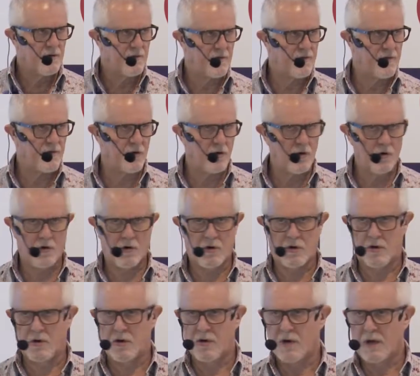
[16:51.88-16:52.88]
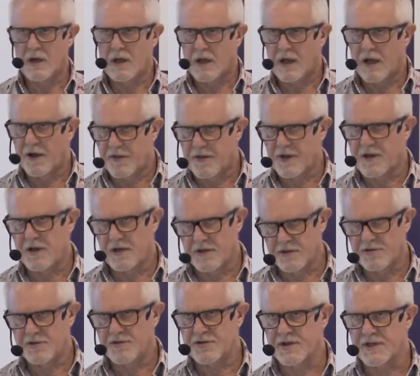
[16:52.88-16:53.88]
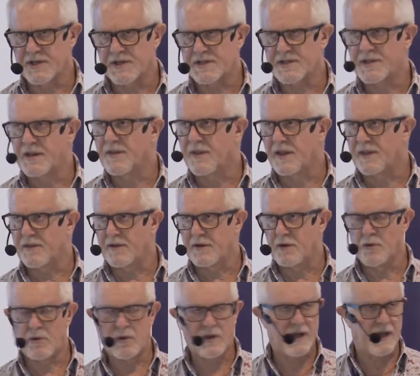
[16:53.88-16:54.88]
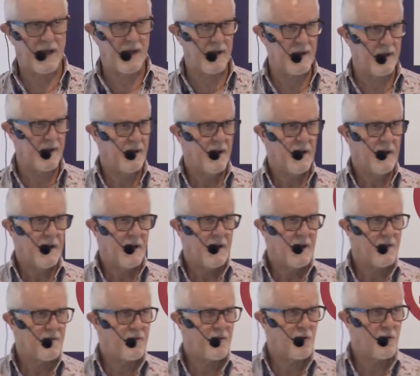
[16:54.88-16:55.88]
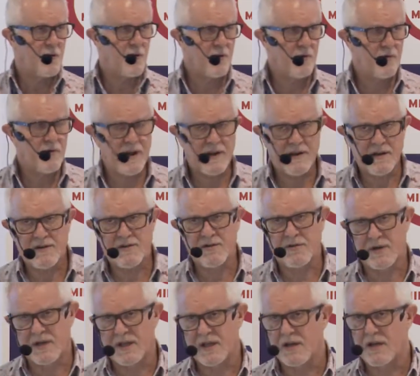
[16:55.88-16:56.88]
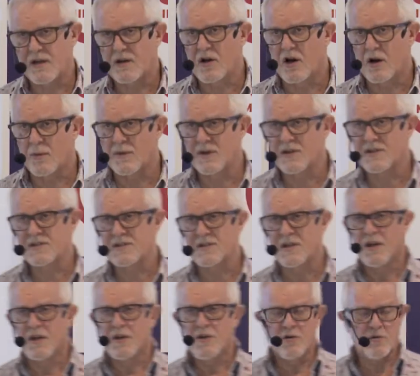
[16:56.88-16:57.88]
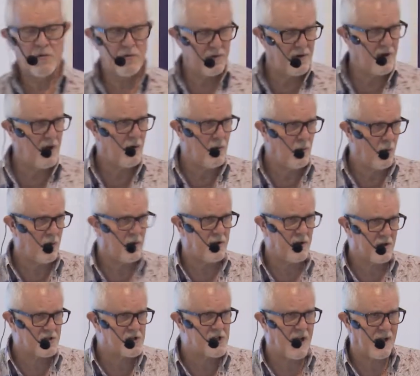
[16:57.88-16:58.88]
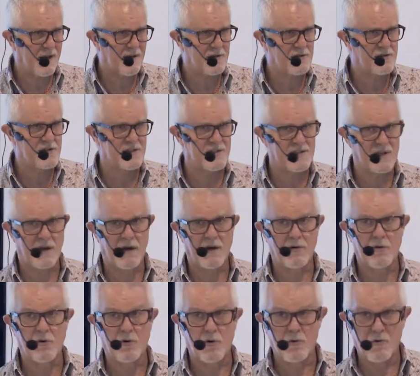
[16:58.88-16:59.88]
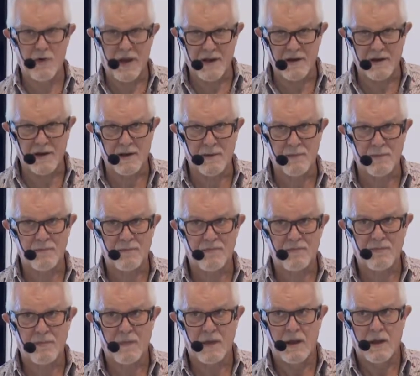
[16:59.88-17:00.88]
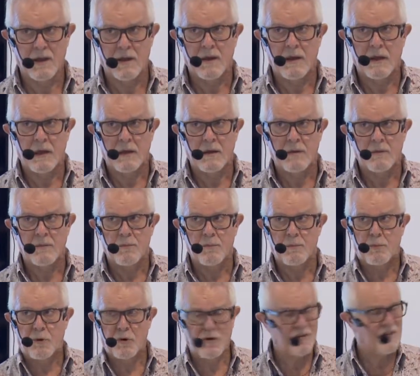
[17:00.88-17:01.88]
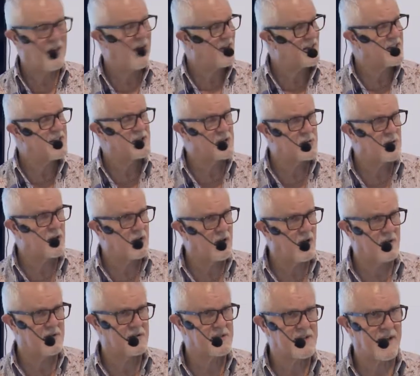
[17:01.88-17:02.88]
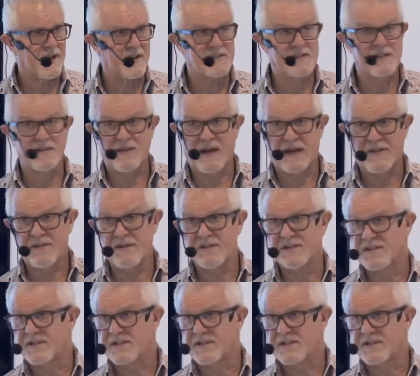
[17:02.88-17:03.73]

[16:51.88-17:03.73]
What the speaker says: for other countries than the UK. If you're already doing e-commerce, you'll know what your challenges are already. Put that into a context of having to